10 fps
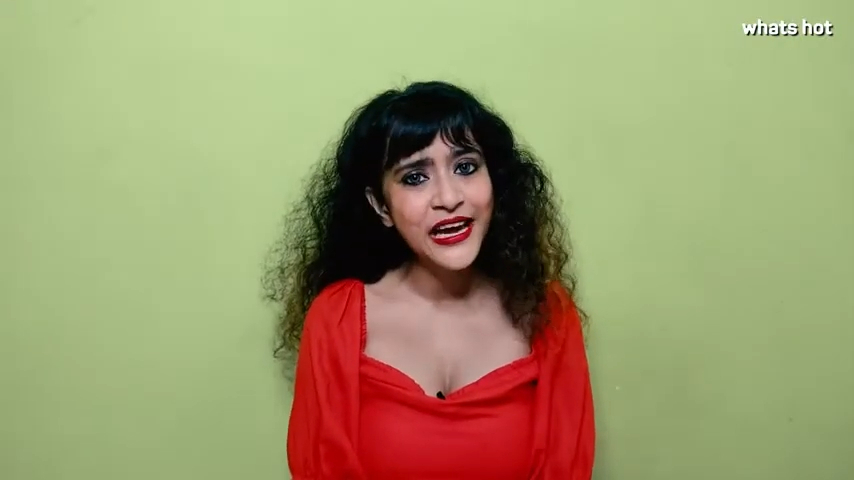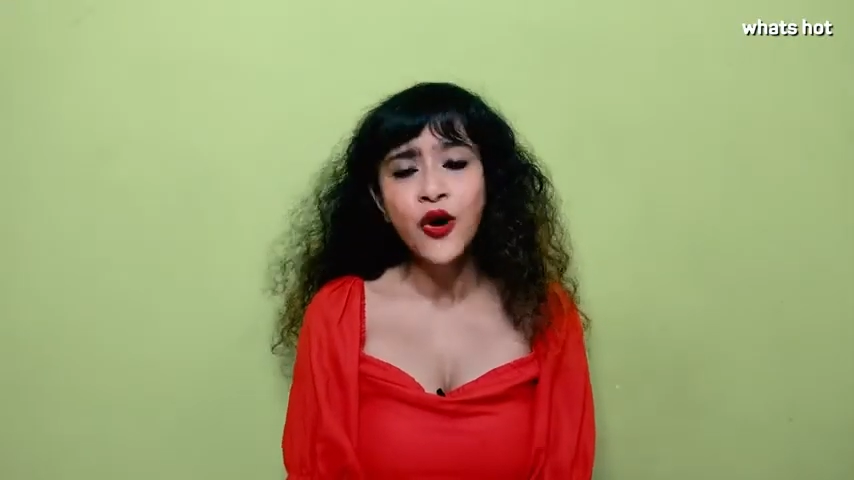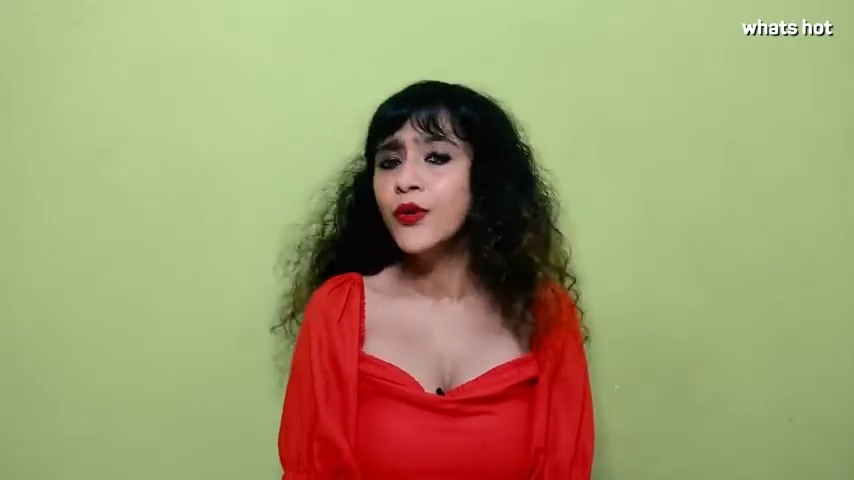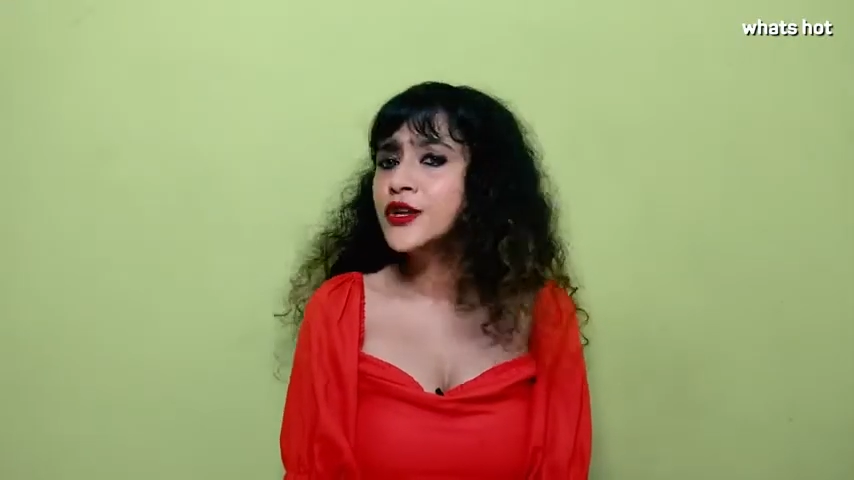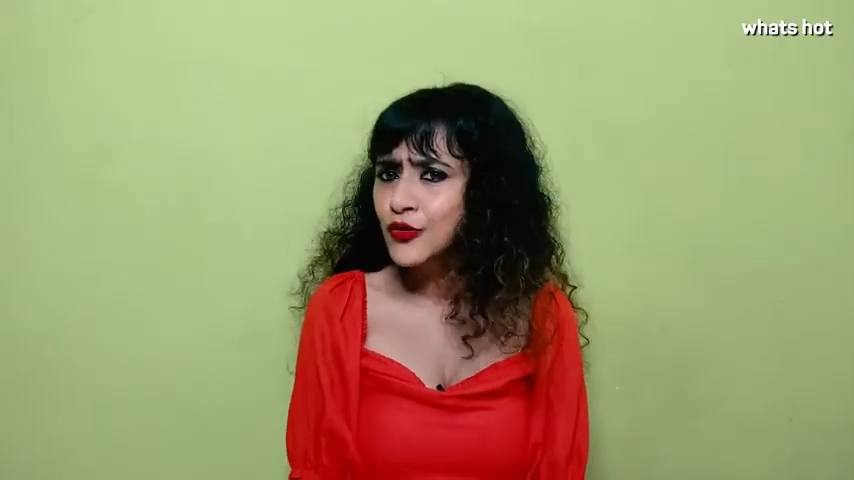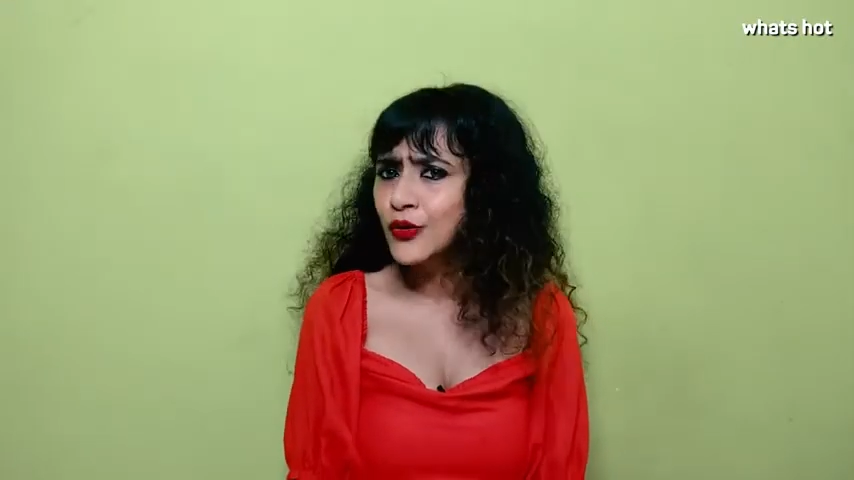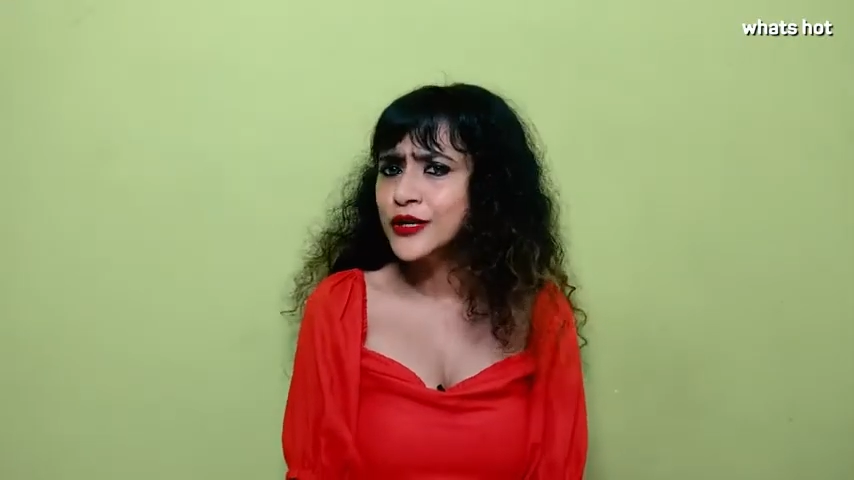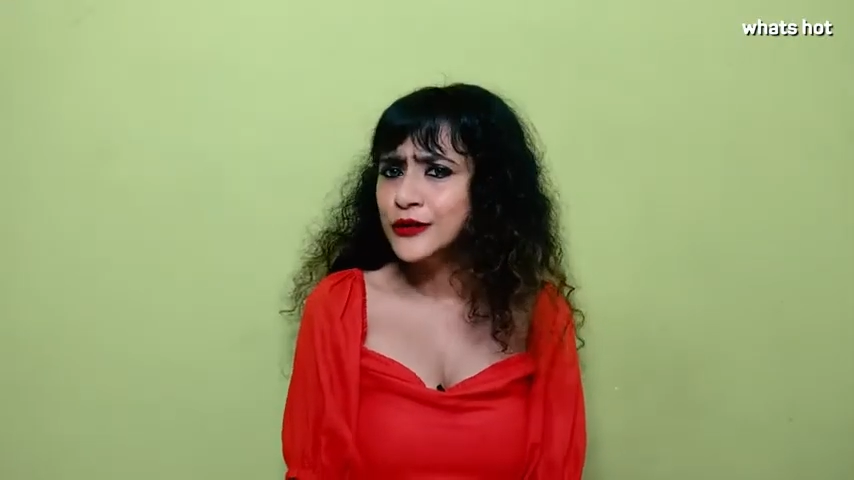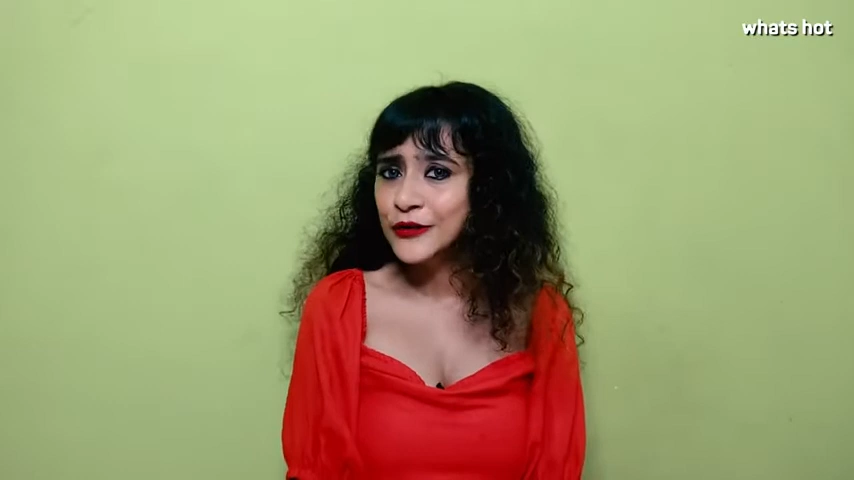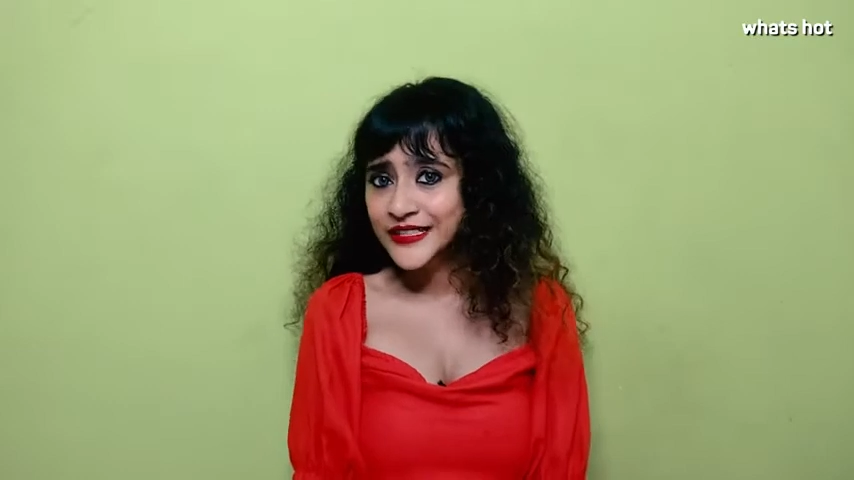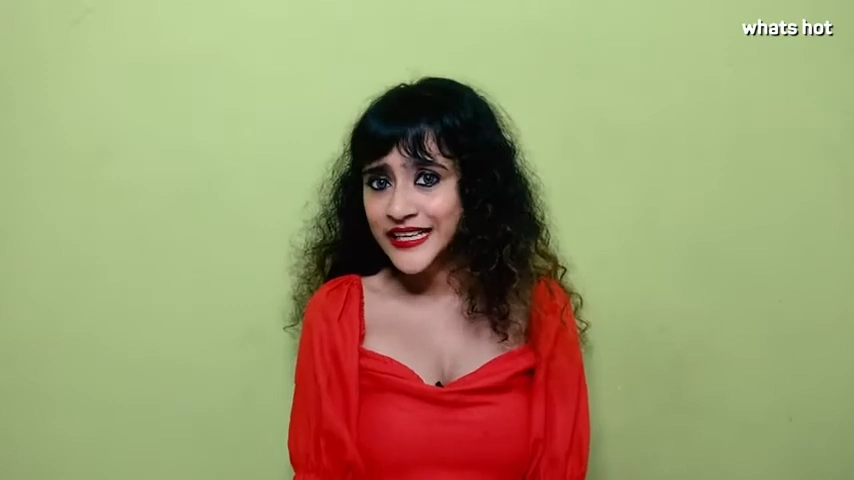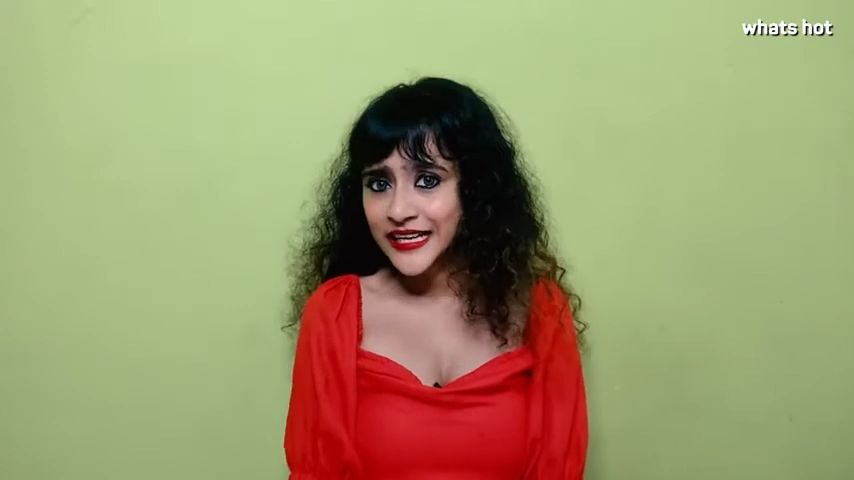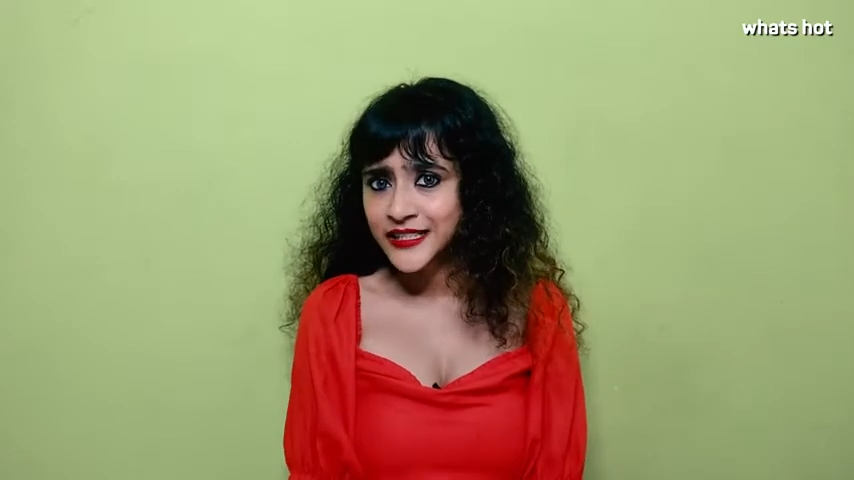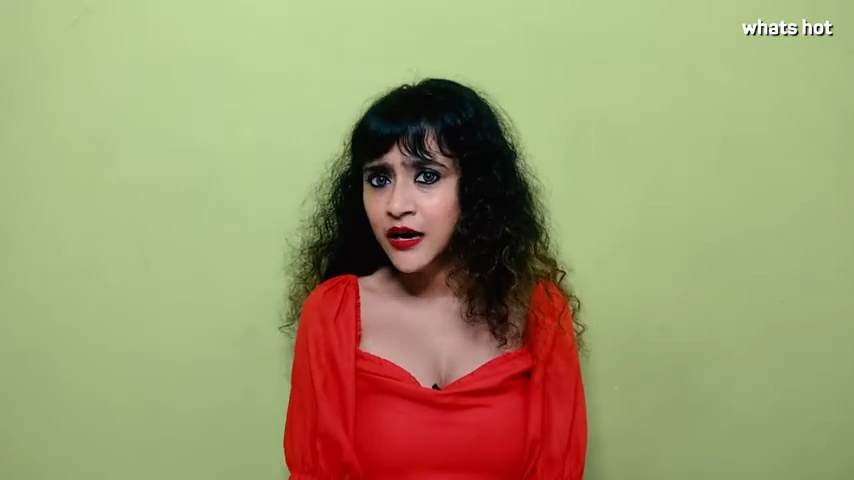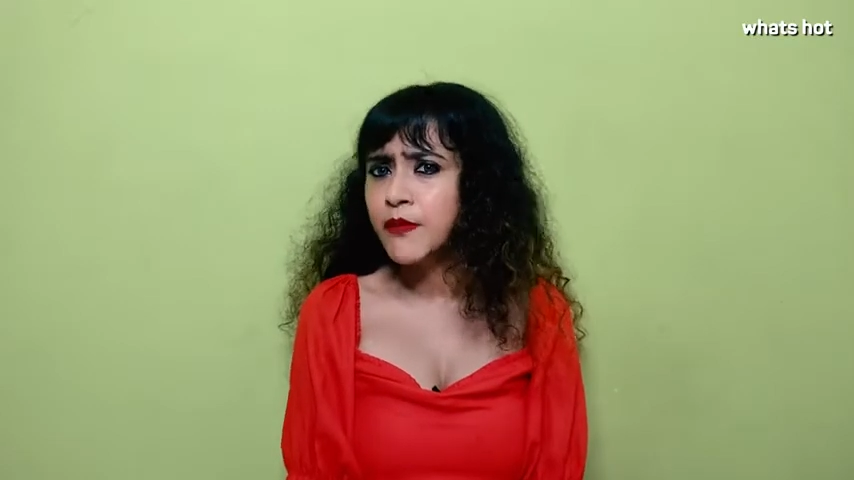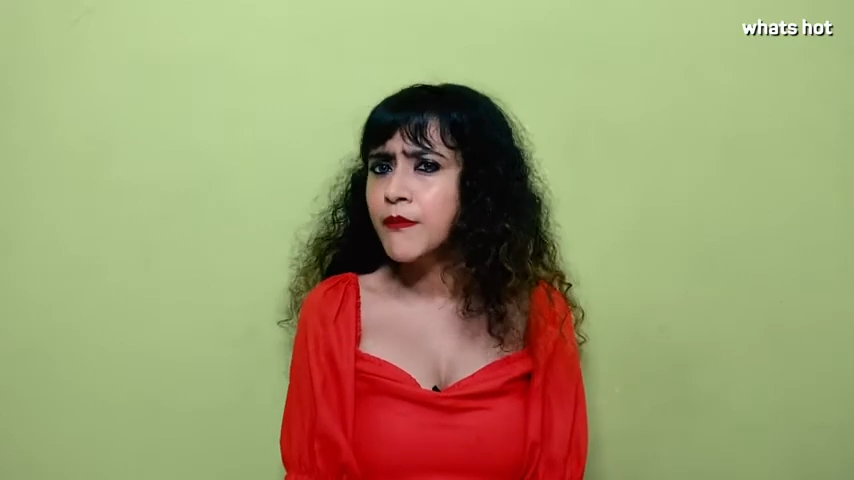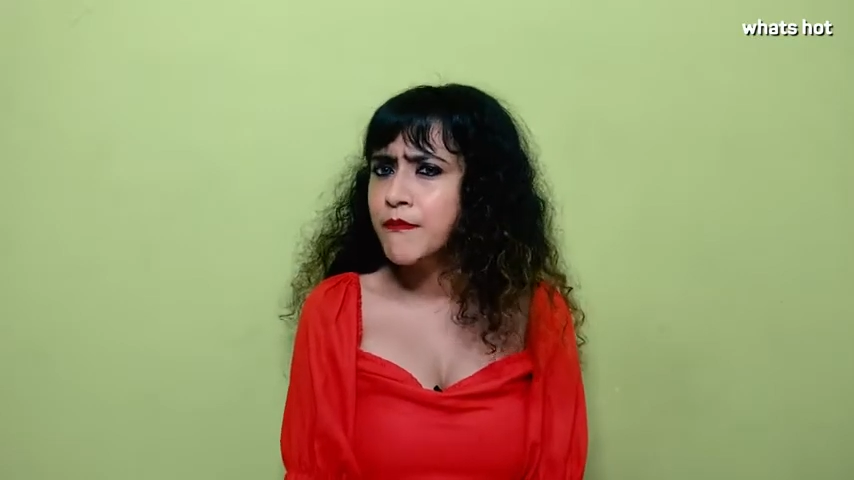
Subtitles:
when you want to look decked up